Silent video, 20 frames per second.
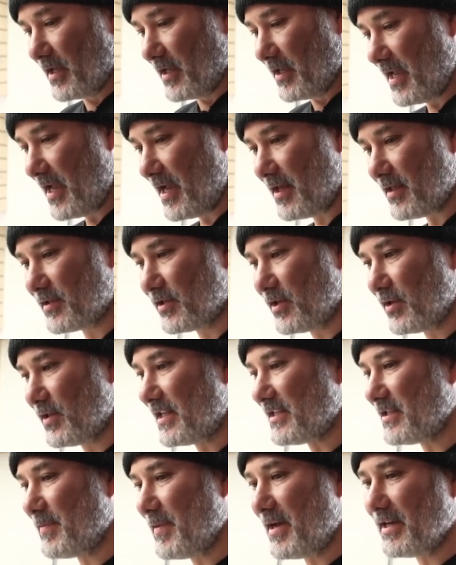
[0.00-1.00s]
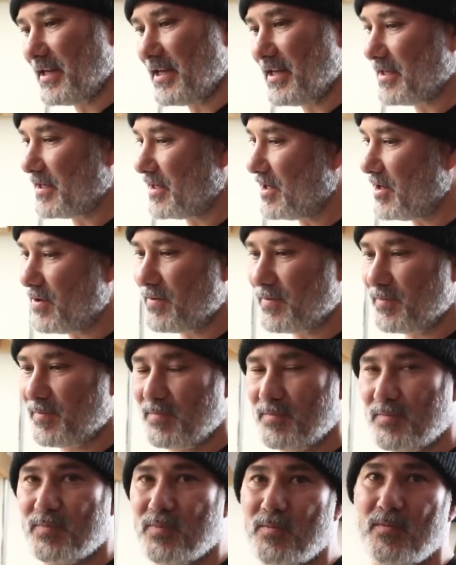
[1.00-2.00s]
Yeah, so that's about it, you know.
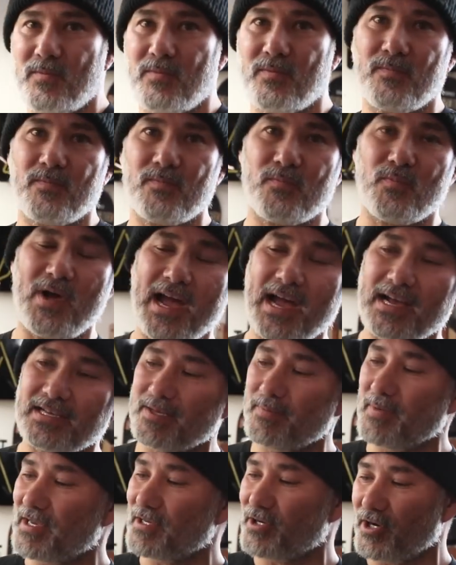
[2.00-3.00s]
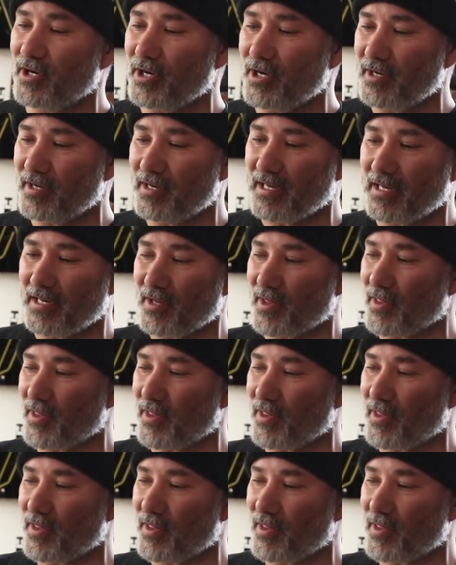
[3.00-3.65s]
Wax it, make sure you get a